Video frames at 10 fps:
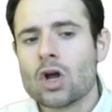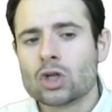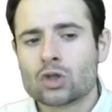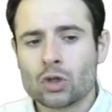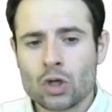
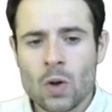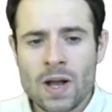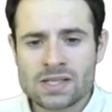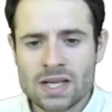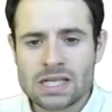To the
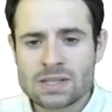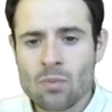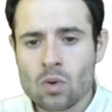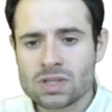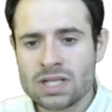US, it's
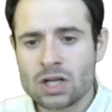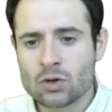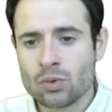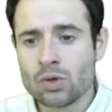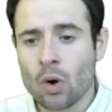mostly
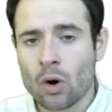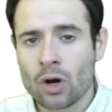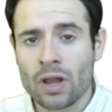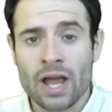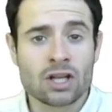crude
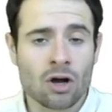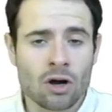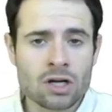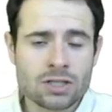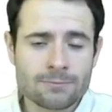oil and
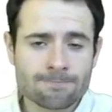cars.